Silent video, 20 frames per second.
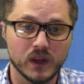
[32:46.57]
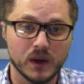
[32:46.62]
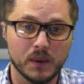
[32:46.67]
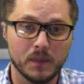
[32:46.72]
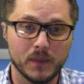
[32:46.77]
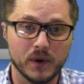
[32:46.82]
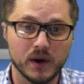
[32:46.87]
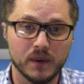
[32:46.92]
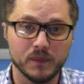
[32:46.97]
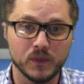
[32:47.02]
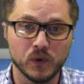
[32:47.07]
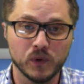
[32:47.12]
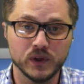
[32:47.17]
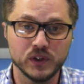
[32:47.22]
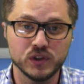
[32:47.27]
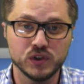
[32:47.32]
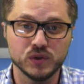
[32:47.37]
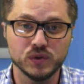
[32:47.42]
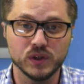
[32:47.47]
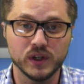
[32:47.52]
But I'm going
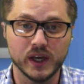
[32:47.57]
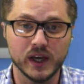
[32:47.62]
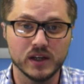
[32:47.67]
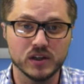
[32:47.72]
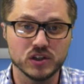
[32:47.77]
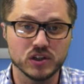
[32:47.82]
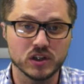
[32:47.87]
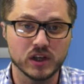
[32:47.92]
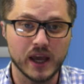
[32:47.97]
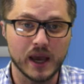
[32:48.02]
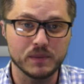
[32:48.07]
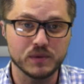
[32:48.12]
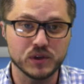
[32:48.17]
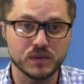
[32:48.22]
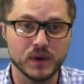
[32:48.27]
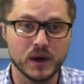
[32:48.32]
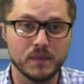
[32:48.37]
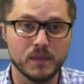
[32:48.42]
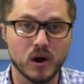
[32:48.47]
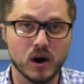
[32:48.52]
to, again, just capture
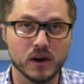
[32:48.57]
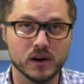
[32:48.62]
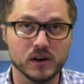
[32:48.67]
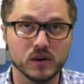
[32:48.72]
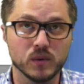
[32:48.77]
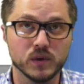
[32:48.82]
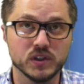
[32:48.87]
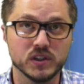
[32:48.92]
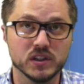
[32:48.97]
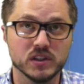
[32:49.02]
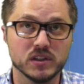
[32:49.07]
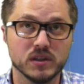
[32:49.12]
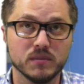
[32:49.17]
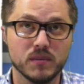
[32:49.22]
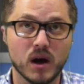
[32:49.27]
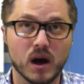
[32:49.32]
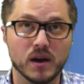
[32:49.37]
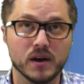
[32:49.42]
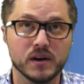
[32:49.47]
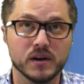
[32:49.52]
my monitor, which is the
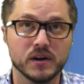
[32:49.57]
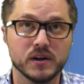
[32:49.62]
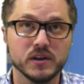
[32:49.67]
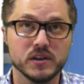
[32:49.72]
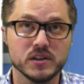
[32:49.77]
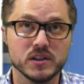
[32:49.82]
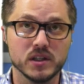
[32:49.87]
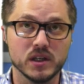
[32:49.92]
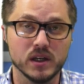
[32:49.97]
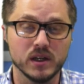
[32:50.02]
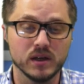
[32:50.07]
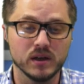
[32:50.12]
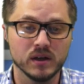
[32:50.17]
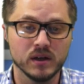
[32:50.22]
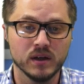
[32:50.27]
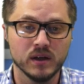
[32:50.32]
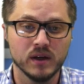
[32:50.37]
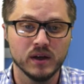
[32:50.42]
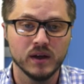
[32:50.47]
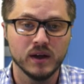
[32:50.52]
monitor you're seeing.
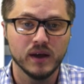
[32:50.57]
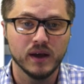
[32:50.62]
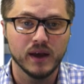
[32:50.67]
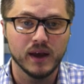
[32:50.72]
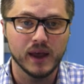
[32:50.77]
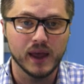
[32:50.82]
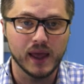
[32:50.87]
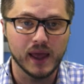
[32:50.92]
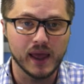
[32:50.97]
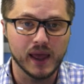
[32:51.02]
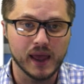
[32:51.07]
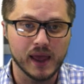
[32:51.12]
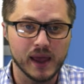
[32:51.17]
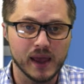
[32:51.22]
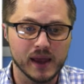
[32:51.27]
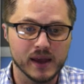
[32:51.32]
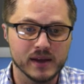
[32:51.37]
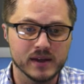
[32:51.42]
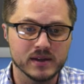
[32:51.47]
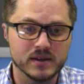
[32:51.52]

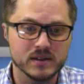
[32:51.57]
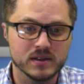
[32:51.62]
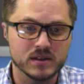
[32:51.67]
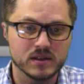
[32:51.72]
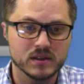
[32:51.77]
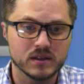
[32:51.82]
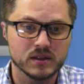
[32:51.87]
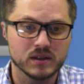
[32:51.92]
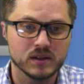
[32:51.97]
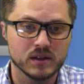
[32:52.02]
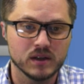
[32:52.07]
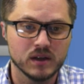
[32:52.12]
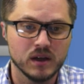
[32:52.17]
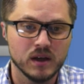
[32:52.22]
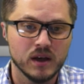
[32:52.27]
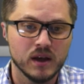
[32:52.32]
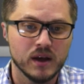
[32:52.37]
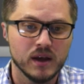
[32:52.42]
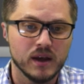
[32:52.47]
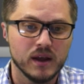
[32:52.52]
And
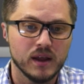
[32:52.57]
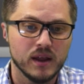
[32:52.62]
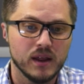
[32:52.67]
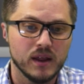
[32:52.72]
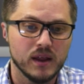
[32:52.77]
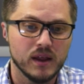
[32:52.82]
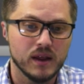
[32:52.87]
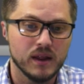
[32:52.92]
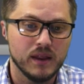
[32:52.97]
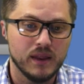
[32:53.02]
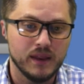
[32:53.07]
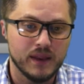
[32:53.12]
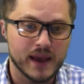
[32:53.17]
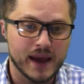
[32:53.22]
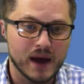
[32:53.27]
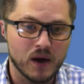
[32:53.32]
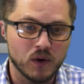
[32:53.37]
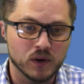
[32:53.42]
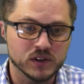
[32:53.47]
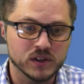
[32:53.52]

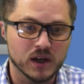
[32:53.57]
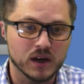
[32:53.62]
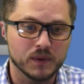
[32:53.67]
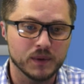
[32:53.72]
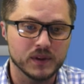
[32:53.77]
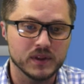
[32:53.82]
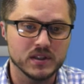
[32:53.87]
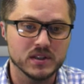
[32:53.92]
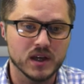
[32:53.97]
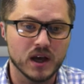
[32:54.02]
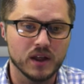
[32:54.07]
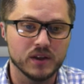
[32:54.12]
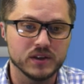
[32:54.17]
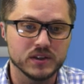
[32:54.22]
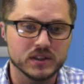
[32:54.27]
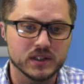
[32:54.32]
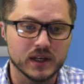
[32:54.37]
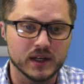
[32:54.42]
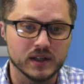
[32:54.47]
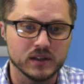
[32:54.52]
now I'll talk about these other
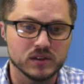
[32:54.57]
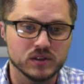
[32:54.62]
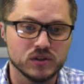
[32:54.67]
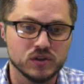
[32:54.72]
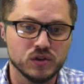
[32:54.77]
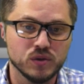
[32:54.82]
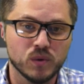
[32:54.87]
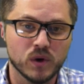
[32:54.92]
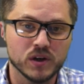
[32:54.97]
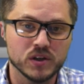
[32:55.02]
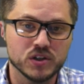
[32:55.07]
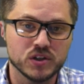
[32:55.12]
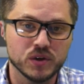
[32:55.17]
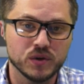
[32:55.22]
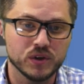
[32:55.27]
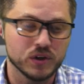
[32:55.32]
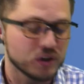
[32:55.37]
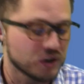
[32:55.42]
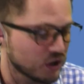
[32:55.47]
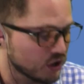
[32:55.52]
settings. Do you want to show
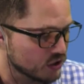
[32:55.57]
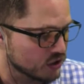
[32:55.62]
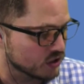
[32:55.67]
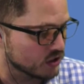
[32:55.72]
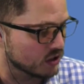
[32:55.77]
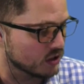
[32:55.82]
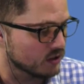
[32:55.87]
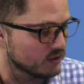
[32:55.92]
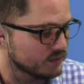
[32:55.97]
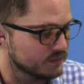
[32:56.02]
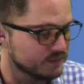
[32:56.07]
your cursor?